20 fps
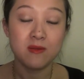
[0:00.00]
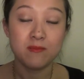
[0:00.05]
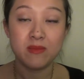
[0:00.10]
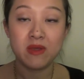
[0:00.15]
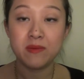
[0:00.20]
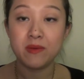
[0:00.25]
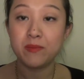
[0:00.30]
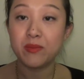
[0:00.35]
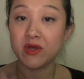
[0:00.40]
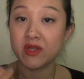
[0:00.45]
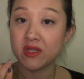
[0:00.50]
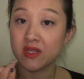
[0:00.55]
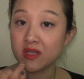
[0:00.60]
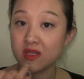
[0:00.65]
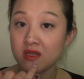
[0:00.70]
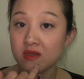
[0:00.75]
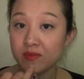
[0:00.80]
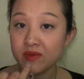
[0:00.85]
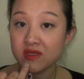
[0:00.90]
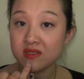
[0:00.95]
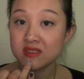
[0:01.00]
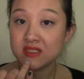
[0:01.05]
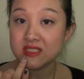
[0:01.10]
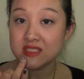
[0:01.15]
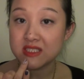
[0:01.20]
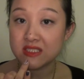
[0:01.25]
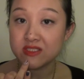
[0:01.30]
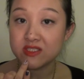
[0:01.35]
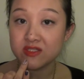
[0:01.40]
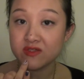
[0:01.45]
Maybe put a little bit on the
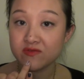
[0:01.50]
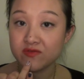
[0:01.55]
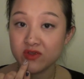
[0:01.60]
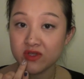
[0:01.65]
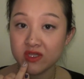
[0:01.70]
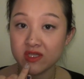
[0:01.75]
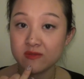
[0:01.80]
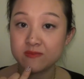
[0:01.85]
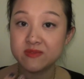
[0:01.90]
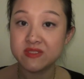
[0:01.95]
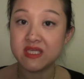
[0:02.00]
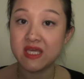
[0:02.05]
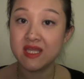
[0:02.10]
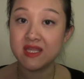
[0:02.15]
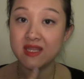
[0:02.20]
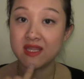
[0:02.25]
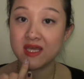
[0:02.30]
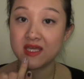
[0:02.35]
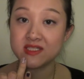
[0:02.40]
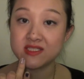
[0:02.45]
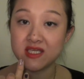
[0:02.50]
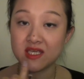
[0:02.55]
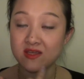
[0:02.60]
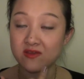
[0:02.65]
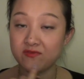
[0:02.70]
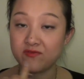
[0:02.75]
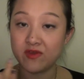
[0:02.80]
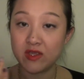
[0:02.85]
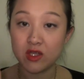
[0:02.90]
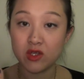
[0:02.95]
center of your lips and then take a
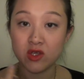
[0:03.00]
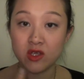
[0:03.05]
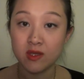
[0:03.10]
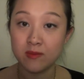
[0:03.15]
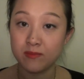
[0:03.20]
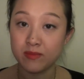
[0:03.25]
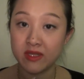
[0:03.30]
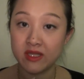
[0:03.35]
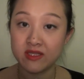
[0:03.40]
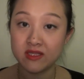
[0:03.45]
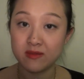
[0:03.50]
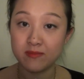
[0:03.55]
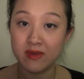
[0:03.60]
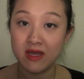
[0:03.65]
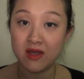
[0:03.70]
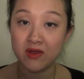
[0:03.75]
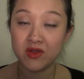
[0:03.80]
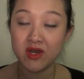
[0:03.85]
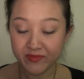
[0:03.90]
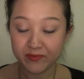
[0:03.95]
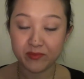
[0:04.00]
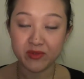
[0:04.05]
finger and blend them out.